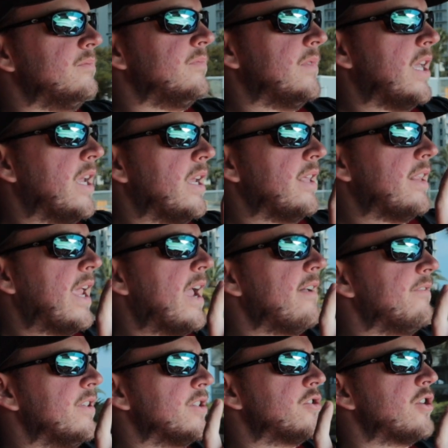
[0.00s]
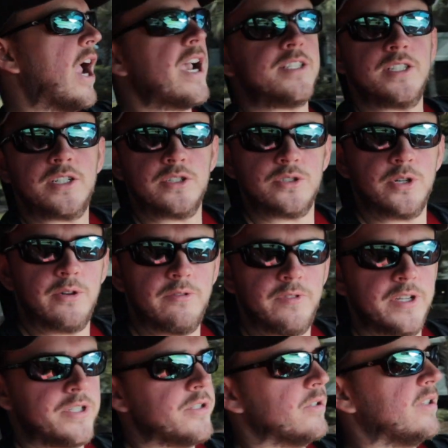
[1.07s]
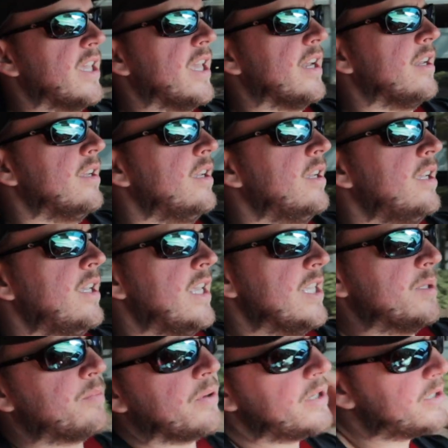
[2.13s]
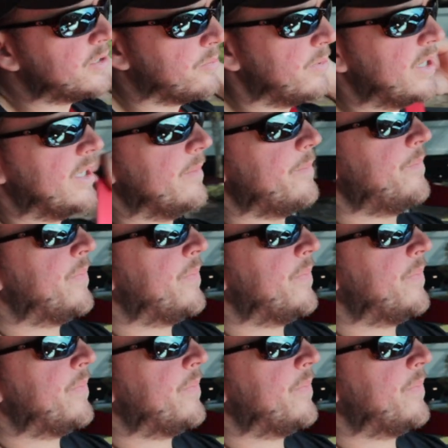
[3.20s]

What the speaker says: they have this traction control feature that is pretty sweet.